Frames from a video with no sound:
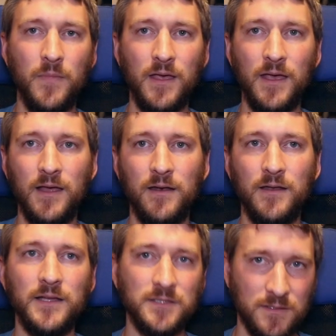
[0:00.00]
And
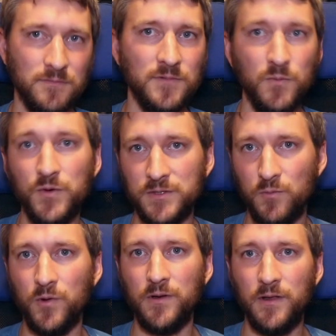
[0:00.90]
that's the most
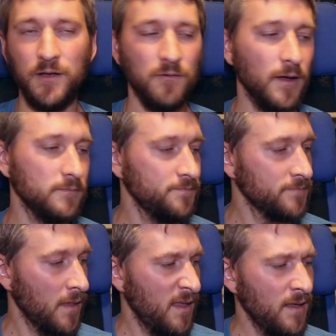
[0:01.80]
important thing, right?
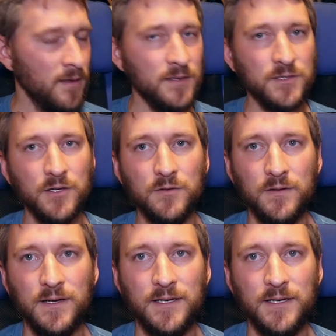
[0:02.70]
So